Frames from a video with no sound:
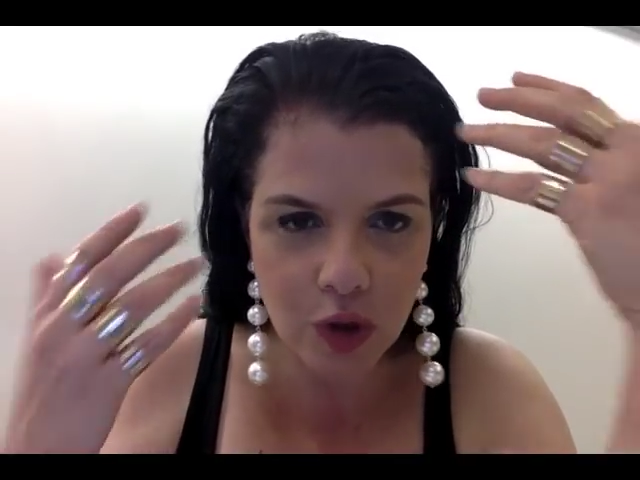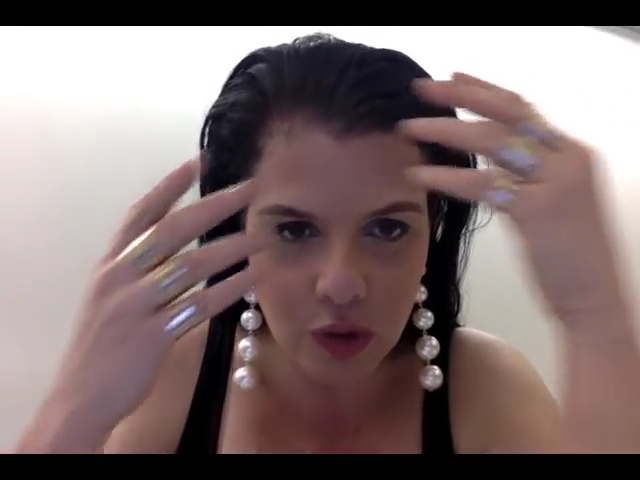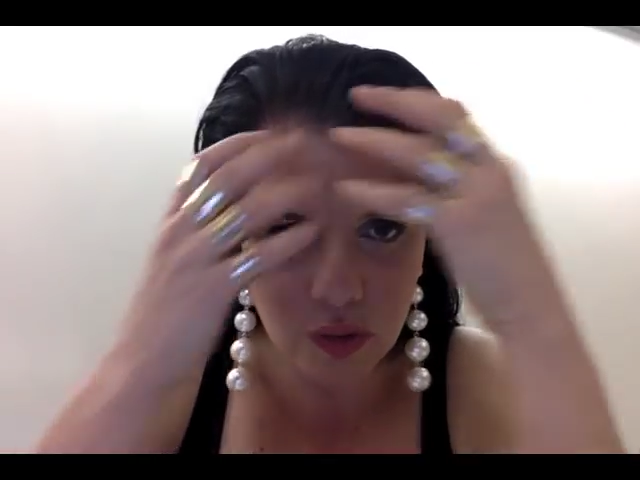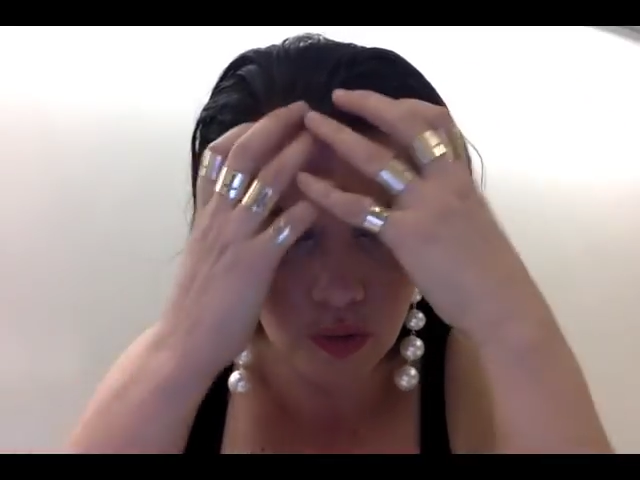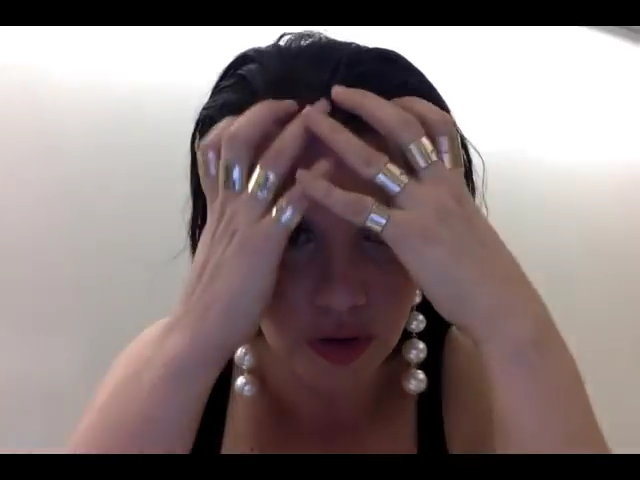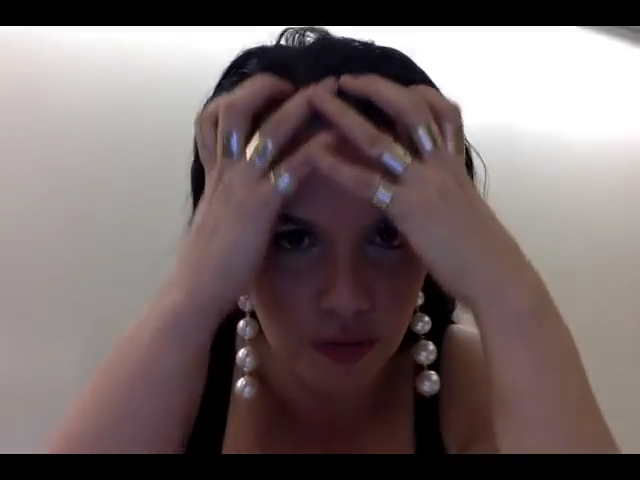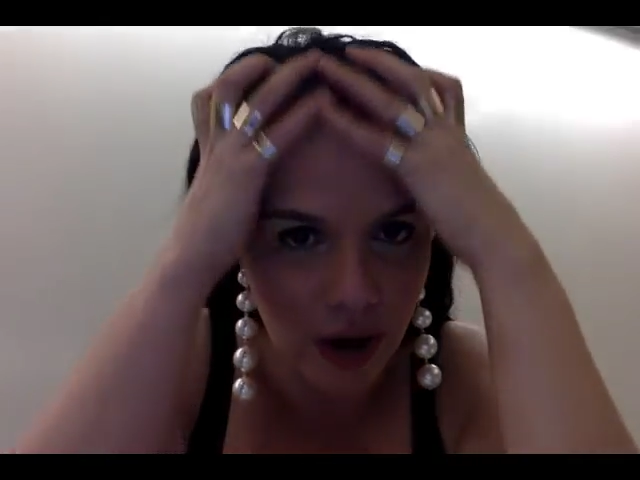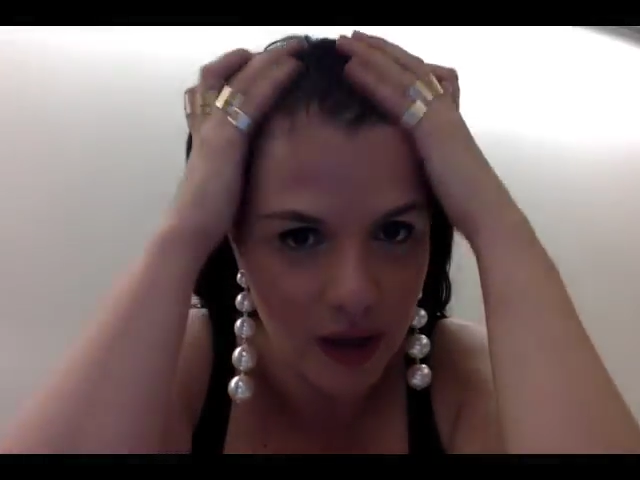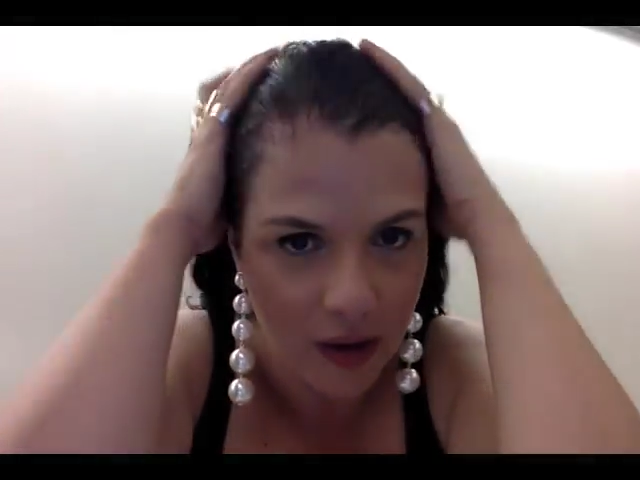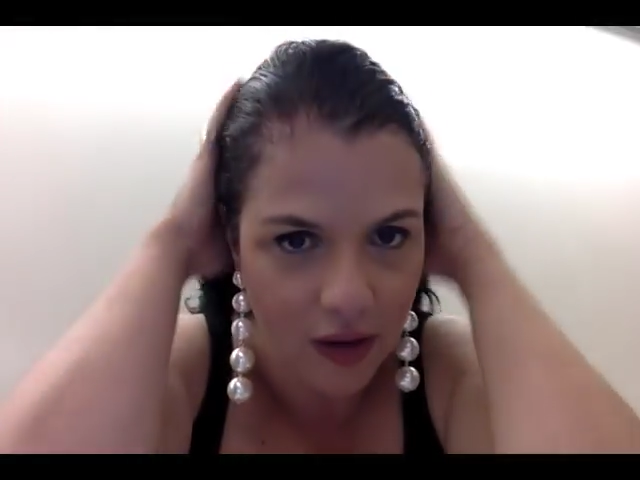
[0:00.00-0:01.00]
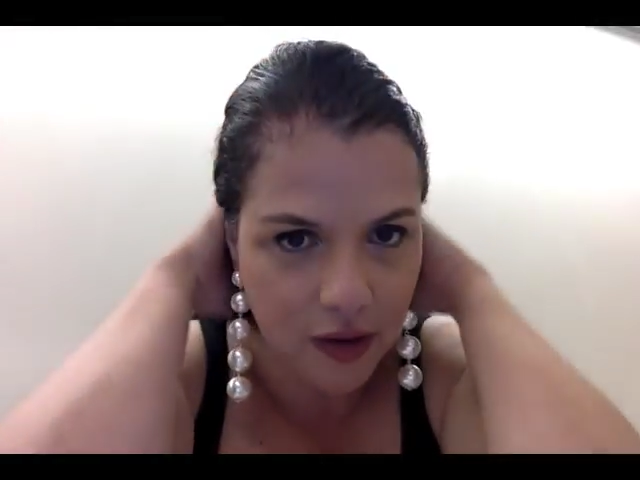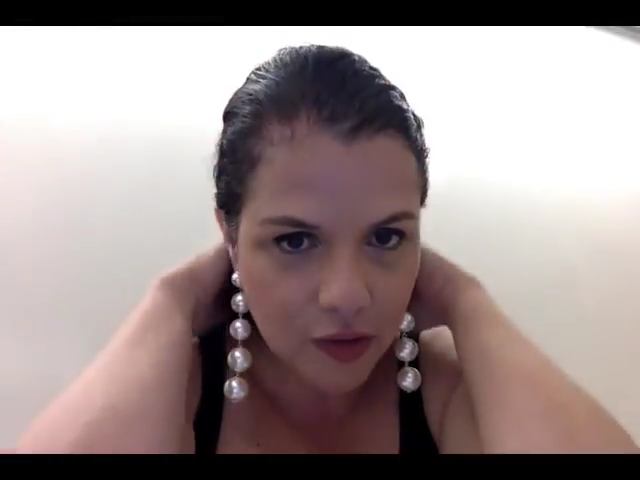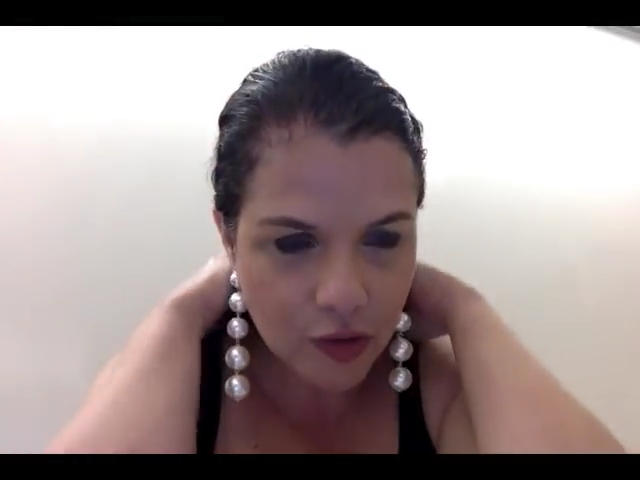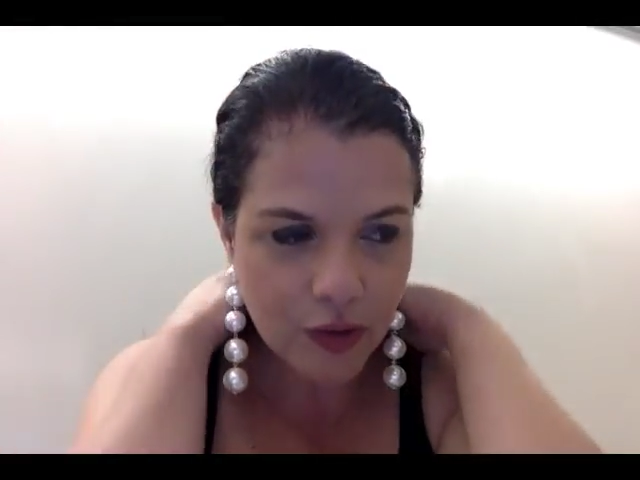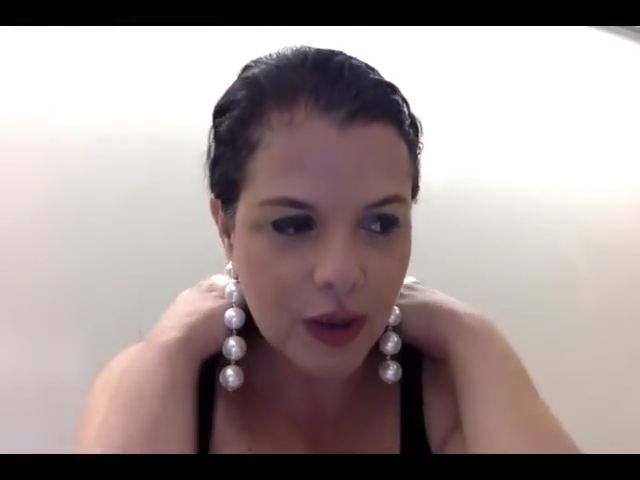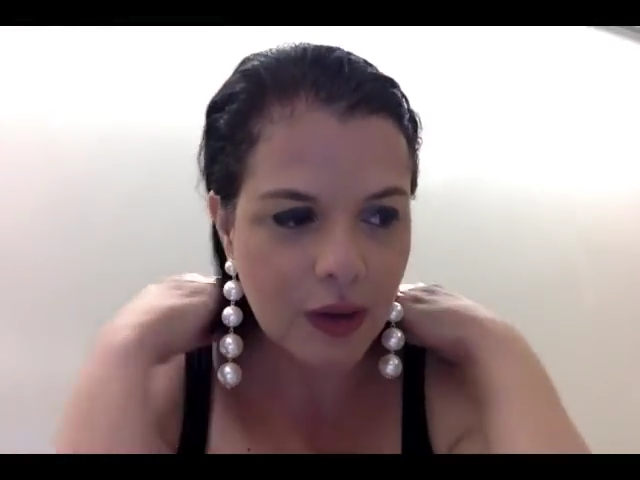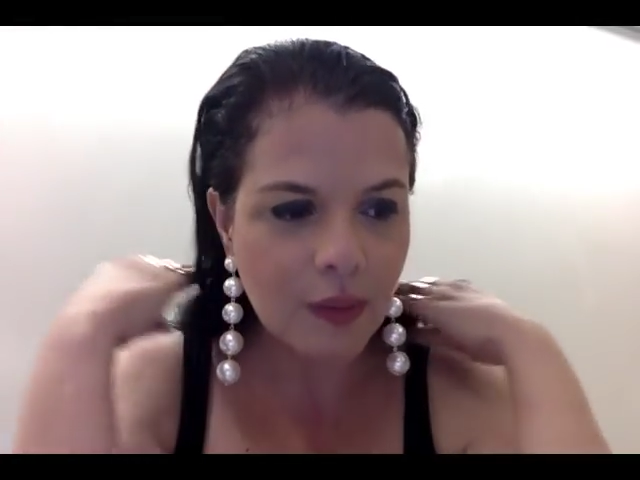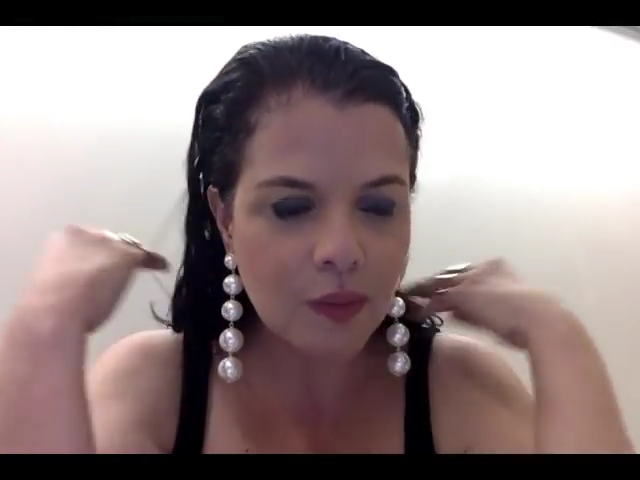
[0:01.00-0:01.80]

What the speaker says: could rewrite her history,